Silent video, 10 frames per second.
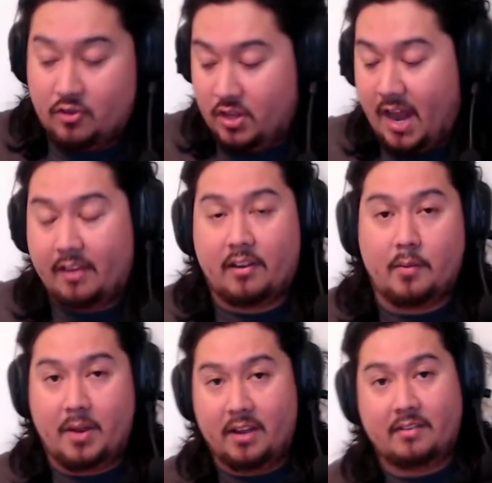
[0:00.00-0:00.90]
That is going to
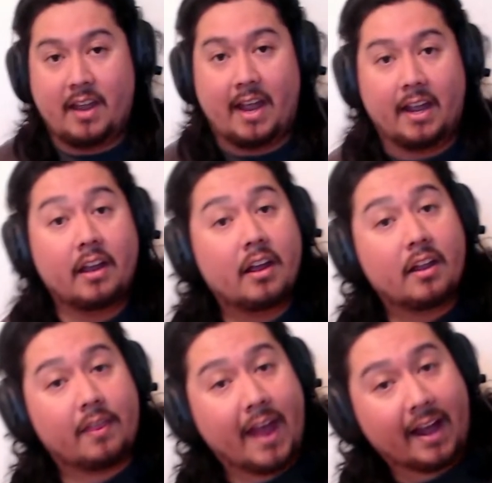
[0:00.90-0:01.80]
be a day
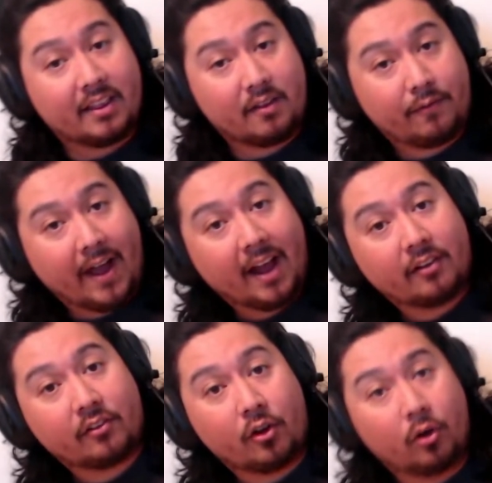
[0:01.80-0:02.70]
that the
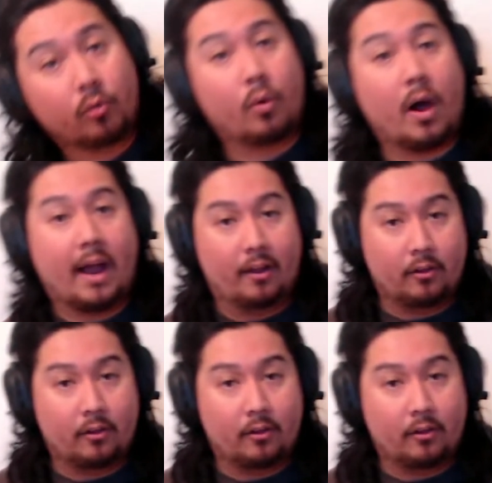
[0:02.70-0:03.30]
fans go wild.